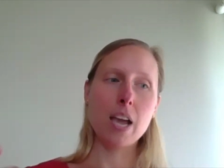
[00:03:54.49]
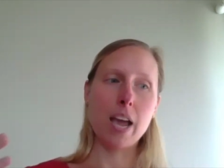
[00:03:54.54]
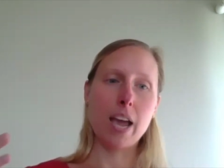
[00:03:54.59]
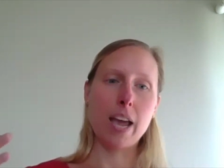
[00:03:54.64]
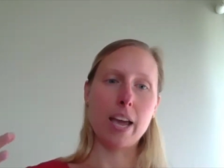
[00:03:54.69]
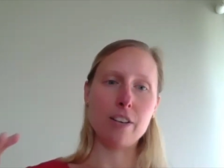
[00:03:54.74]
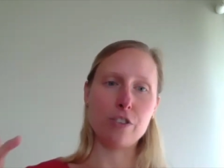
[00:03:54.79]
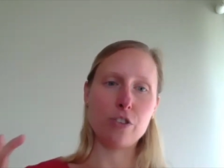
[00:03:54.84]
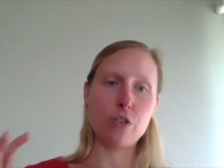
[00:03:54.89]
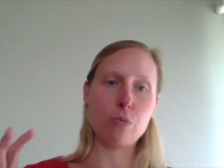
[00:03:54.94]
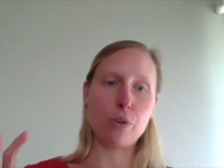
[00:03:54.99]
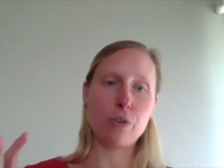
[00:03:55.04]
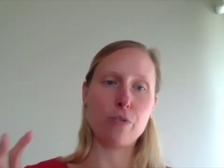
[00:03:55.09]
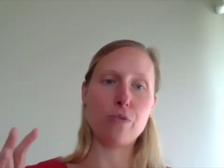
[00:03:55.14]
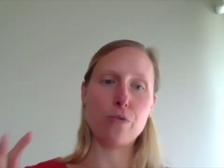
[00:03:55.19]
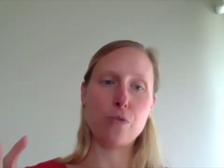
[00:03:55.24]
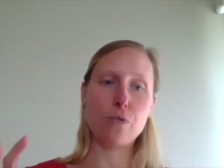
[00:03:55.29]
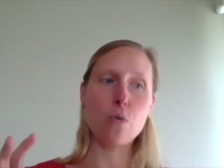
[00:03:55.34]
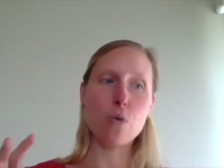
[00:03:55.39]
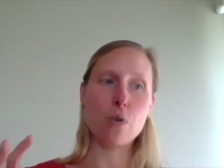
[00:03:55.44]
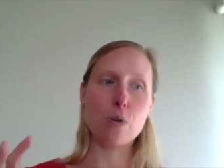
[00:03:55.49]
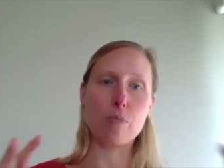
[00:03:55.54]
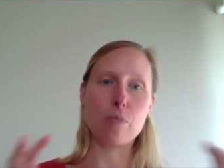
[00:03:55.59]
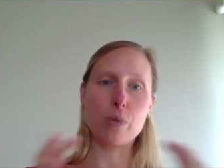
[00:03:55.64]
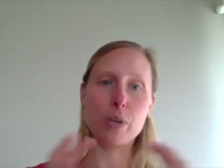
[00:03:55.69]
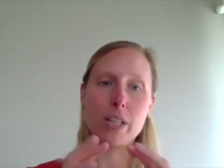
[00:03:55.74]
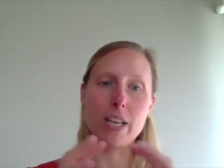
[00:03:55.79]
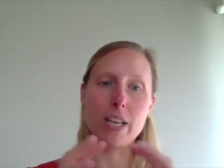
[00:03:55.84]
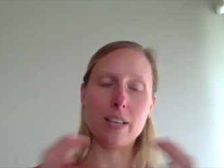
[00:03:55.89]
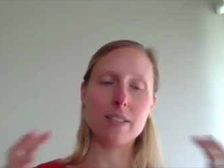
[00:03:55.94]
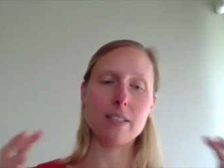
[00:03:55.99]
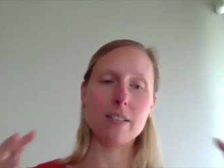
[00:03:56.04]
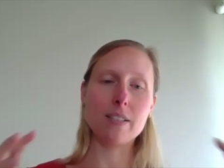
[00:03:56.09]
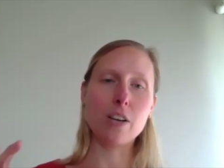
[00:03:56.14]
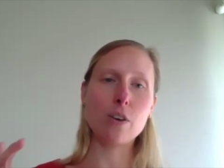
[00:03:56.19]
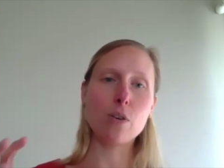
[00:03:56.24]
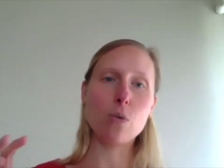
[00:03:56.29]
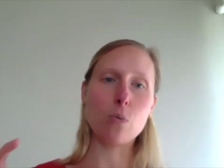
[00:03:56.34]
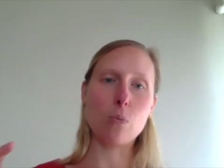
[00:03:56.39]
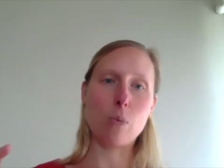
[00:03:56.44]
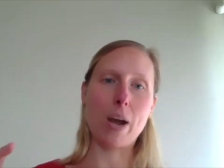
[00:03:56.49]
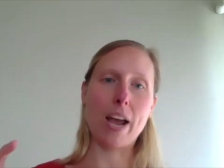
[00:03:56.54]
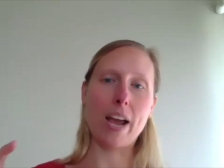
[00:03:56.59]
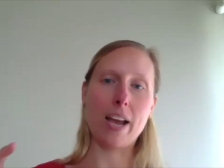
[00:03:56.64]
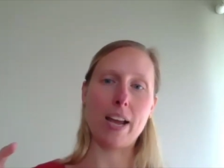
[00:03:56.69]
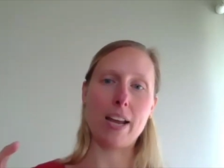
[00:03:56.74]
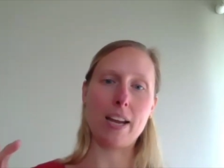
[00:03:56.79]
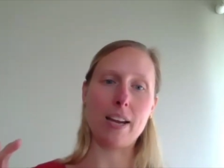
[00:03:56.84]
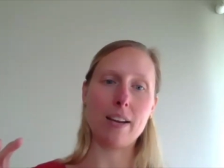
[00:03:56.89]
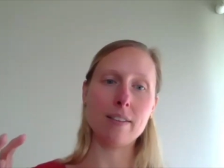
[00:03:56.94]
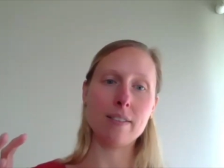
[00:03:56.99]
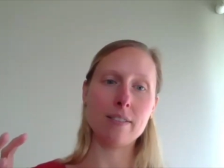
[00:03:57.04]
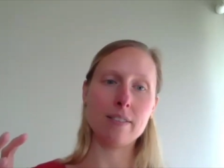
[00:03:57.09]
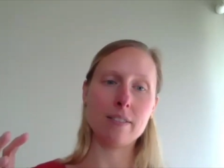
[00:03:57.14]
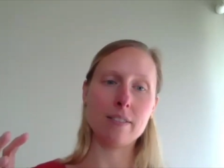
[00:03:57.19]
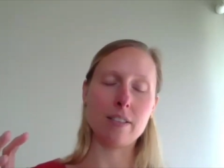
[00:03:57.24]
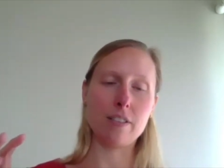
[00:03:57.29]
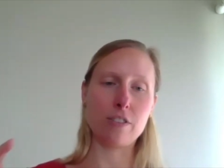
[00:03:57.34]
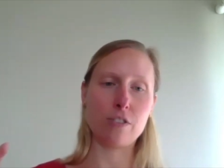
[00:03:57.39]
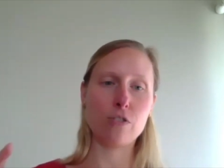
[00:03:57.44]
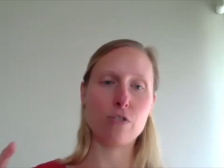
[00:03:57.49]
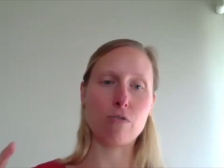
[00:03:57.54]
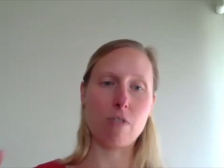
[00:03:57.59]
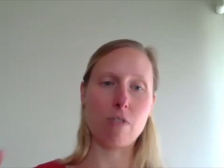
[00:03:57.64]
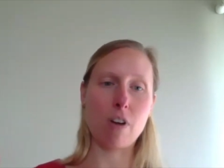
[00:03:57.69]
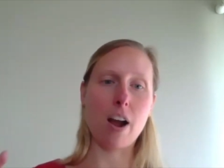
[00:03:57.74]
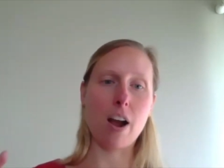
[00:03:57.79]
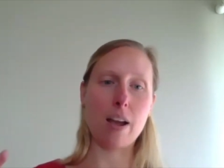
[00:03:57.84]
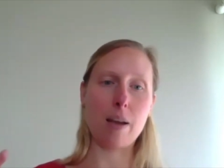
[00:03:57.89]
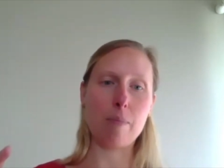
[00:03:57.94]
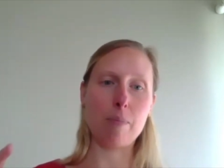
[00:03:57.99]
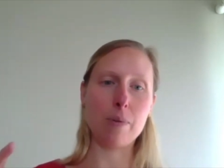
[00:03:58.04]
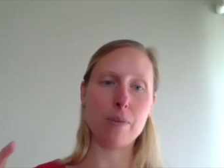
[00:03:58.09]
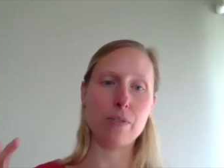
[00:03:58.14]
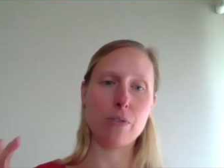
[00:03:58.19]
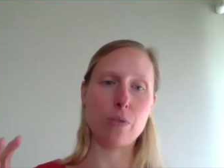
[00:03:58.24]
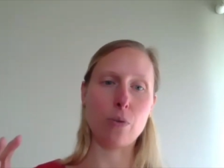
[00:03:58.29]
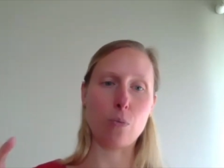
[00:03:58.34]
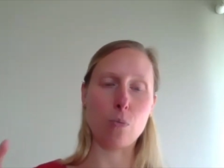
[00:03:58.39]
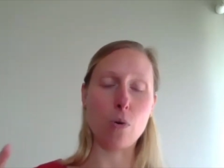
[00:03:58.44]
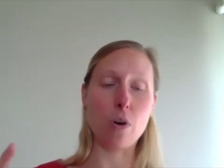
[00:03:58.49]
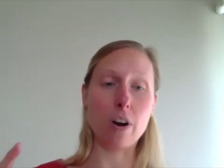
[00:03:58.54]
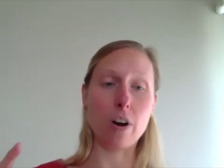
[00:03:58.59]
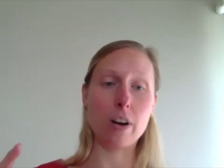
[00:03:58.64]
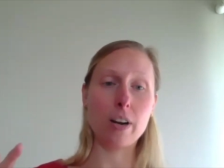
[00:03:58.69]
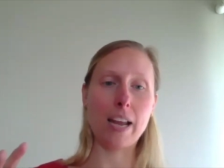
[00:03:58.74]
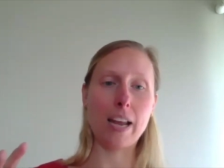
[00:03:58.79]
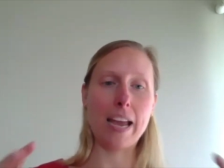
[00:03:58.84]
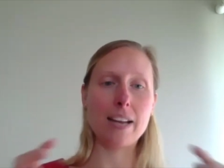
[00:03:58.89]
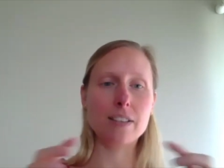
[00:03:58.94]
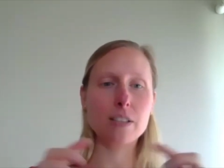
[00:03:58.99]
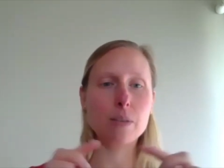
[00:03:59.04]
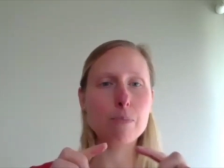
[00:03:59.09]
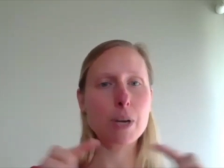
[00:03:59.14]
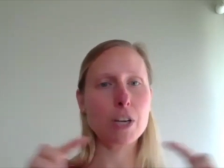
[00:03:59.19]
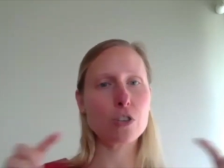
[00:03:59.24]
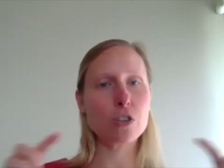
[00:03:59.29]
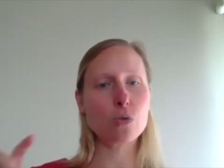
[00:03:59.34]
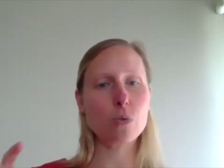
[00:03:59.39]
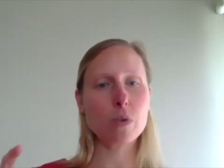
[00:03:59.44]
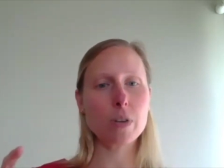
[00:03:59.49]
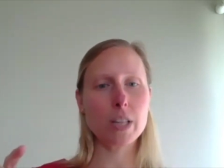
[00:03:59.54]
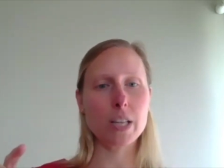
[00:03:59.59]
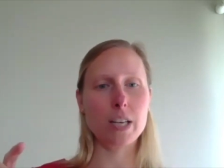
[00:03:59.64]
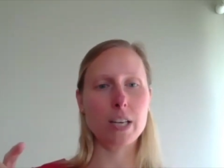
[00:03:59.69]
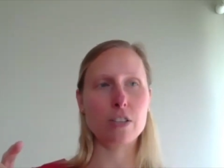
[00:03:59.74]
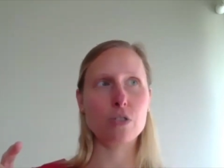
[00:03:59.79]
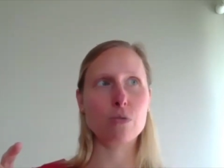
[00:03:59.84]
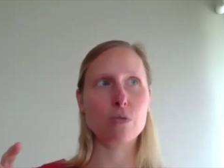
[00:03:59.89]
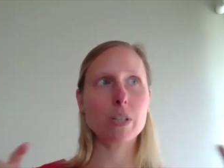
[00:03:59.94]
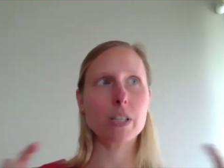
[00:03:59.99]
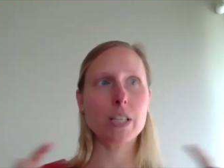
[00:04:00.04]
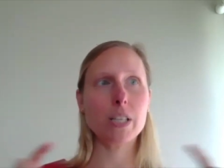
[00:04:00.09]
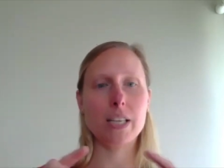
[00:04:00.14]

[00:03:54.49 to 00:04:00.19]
and to inform really a single way to describe the work and to make sure that it's really